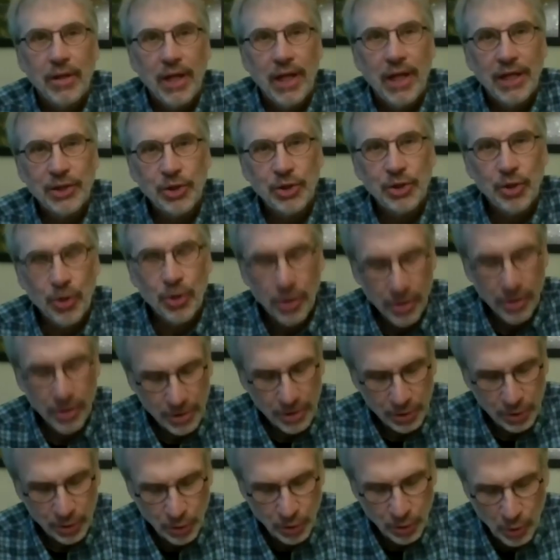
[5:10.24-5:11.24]
As you
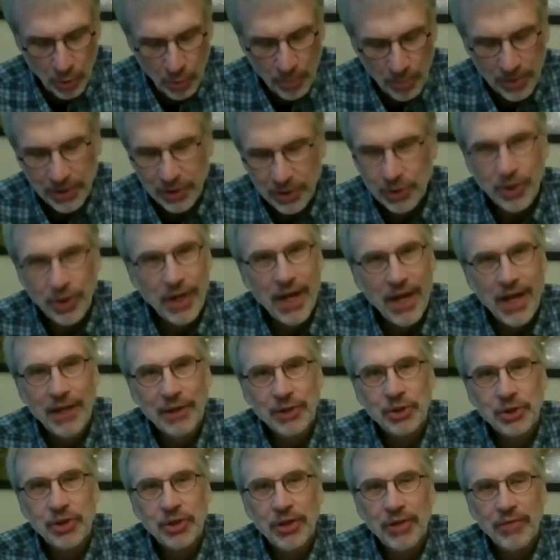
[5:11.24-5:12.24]
heard, Zoom has
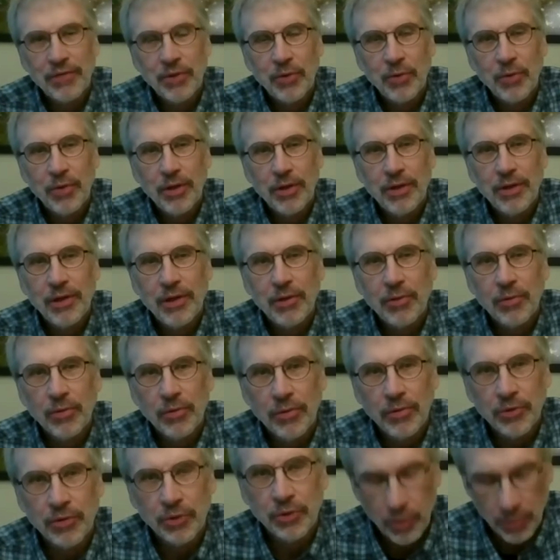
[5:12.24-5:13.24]
announced to everyone that
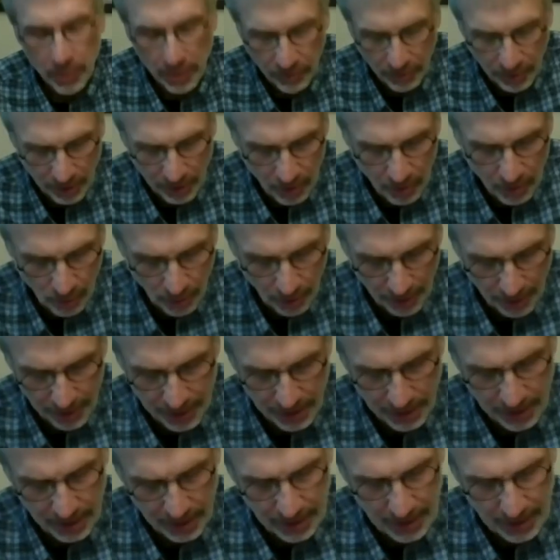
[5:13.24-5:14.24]
we're resuming
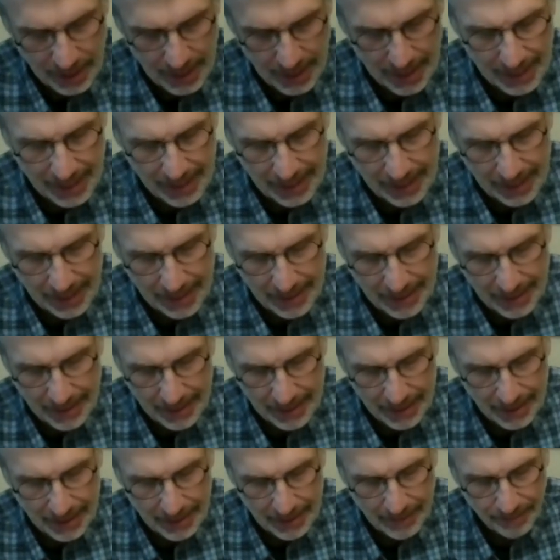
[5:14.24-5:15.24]
recording. And